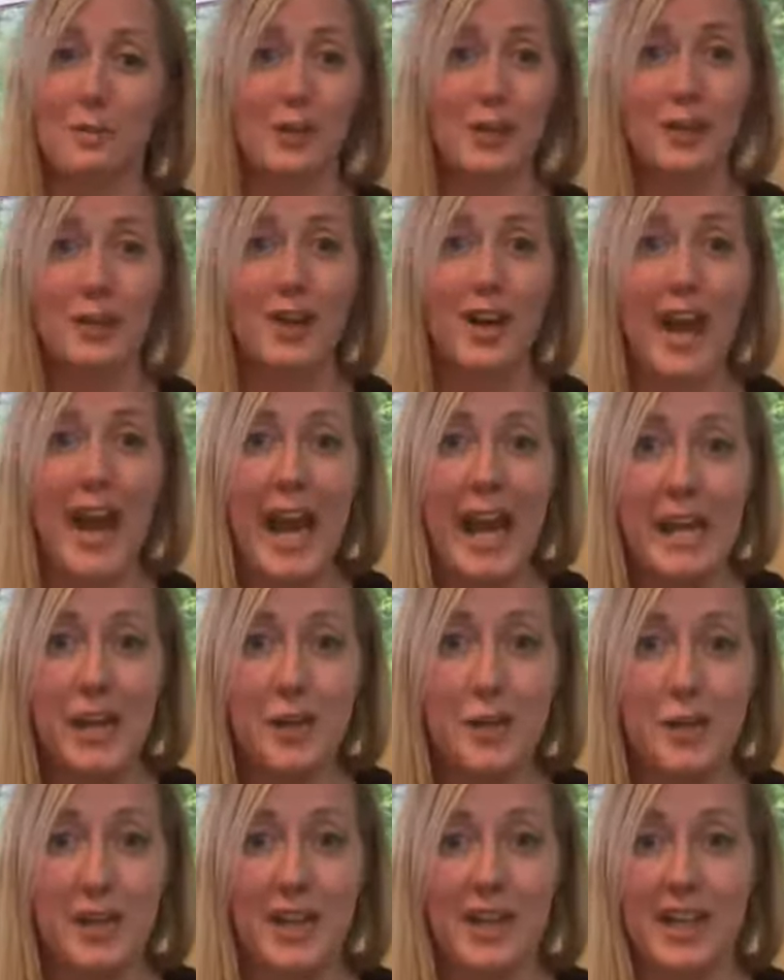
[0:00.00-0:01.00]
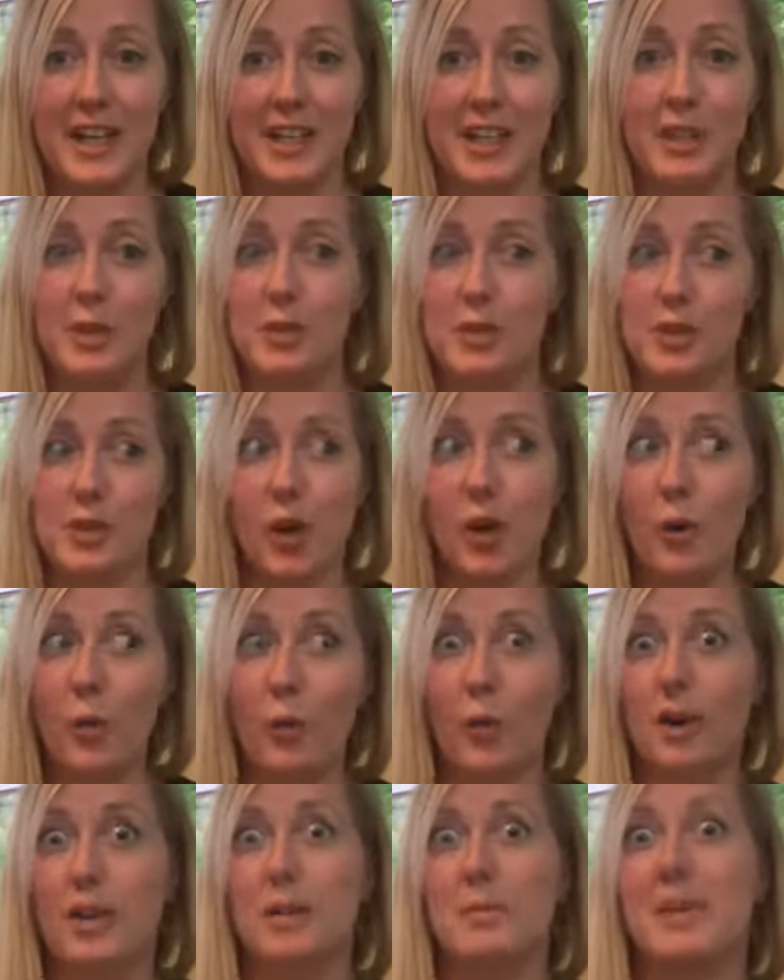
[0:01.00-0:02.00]
and you're angry and you don't
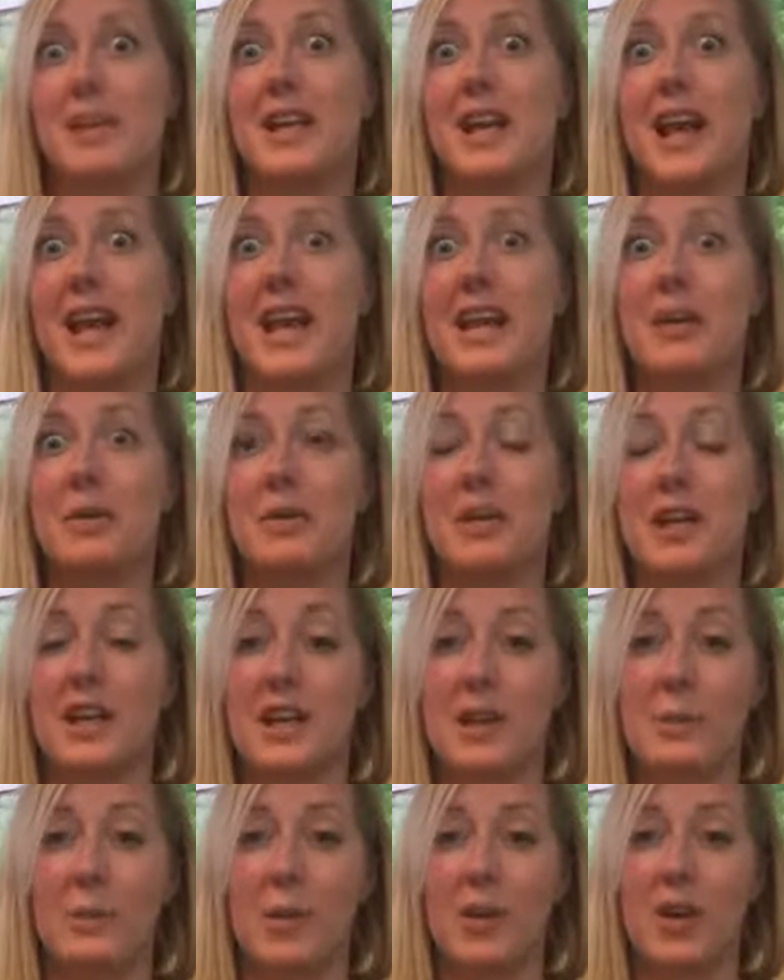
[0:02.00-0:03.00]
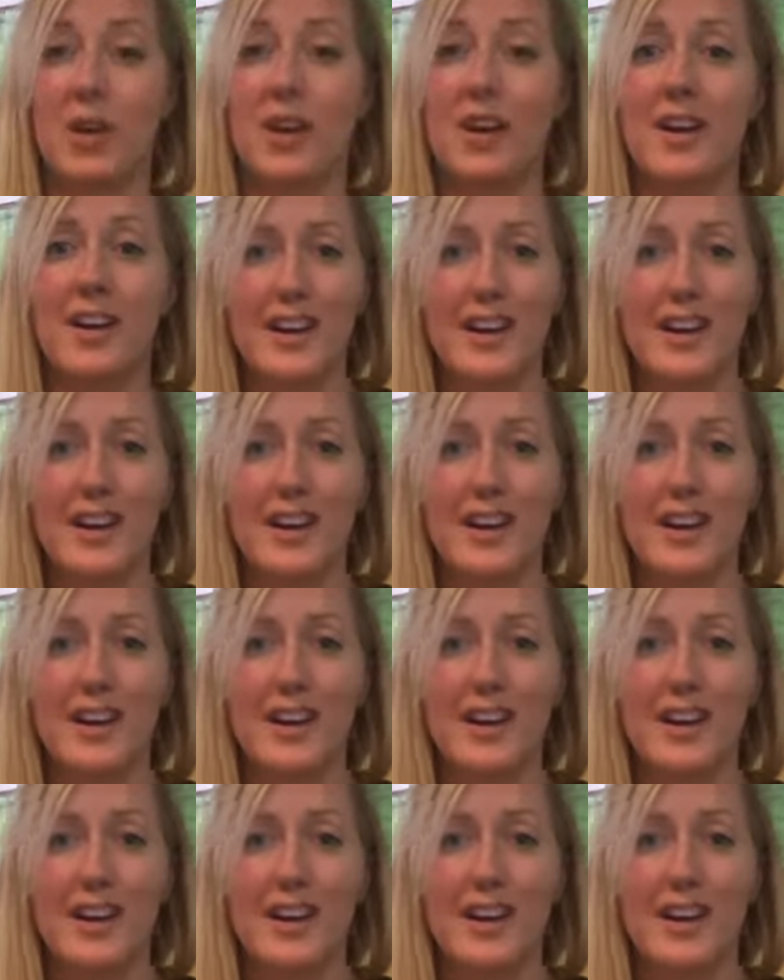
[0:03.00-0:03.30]
want to be angry anymore.